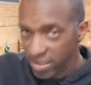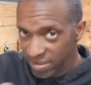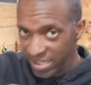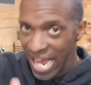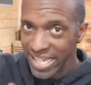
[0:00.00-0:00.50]

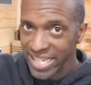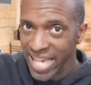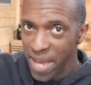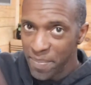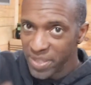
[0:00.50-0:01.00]
Not
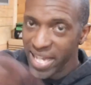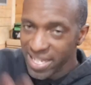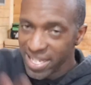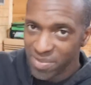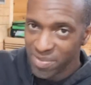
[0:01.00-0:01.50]
yet, but
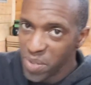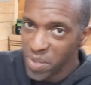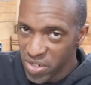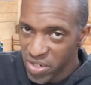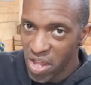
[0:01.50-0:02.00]
that's pretty
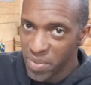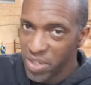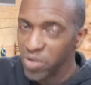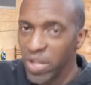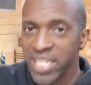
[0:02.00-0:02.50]
much all I'm
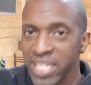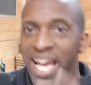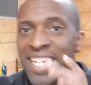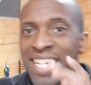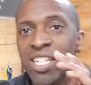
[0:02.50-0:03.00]
gonna do. Like I
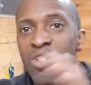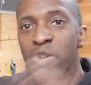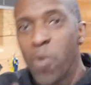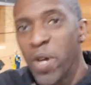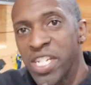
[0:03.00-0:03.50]
said, I did the
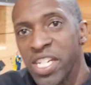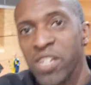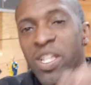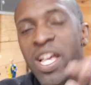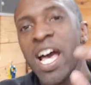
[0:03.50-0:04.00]
new
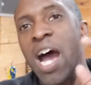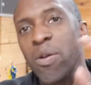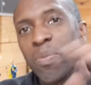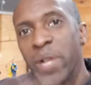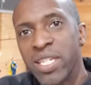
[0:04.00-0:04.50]
windshield. I
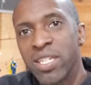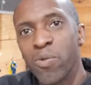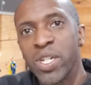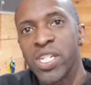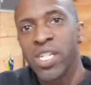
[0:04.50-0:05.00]
replaced the
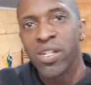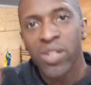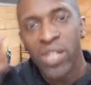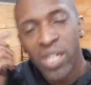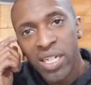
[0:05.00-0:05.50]

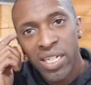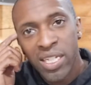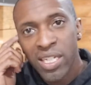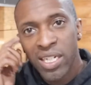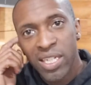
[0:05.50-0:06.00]
windshield.
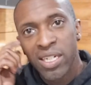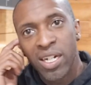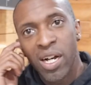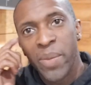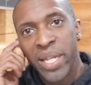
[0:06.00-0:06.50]

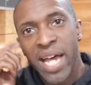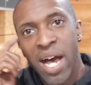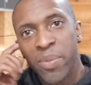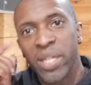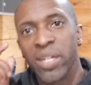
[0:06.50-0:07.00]
Oh man,
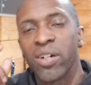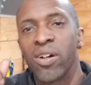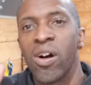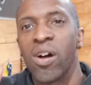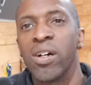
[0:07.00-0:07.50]
now I'm getting a
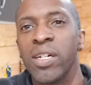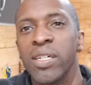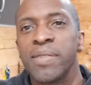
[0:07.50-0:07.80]
call.